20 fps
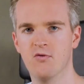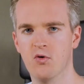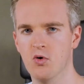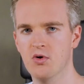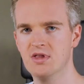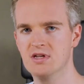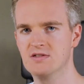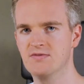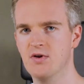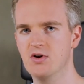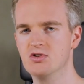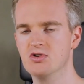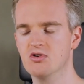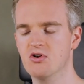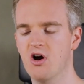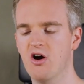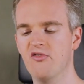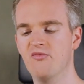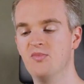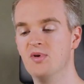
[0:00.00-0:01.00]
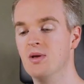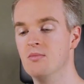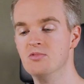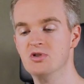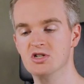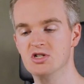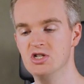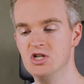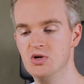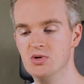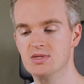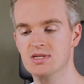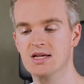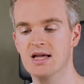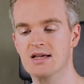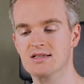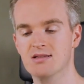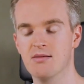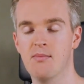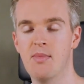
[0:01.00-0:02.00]
for this photograph, but I'm just using
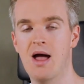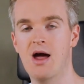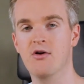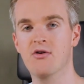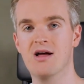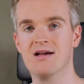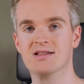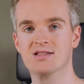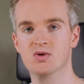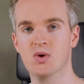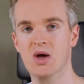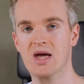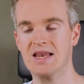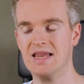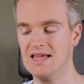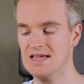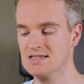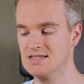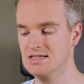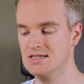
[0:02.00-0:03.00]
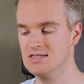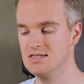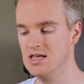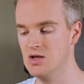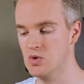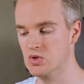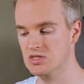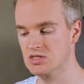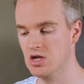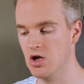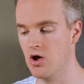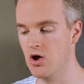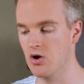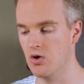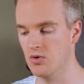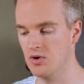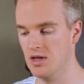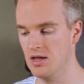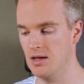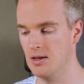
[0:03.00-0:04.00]
it as a background so I can easily see what's going
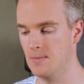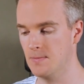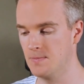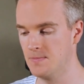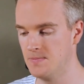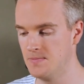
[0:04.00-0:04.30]
on here.